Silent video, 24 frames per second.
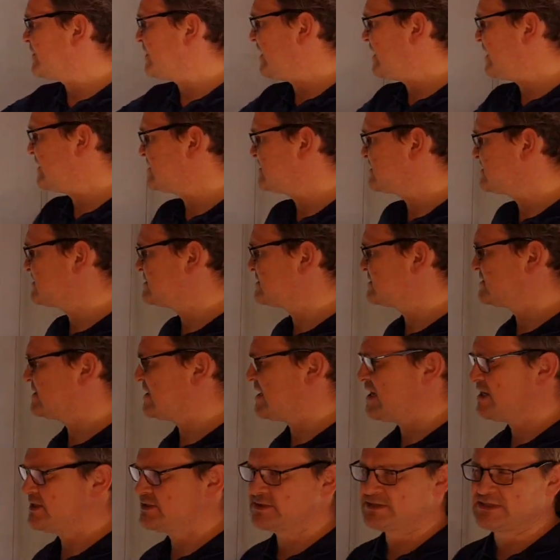and
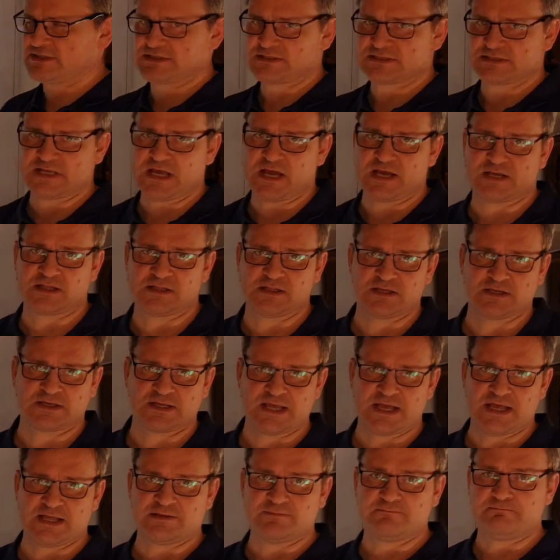start the cycle
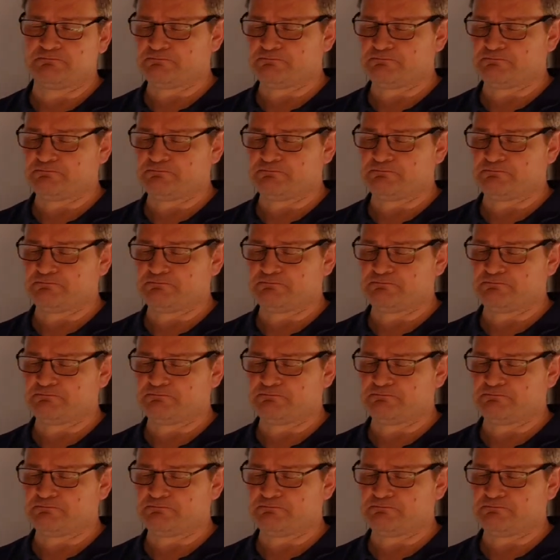again.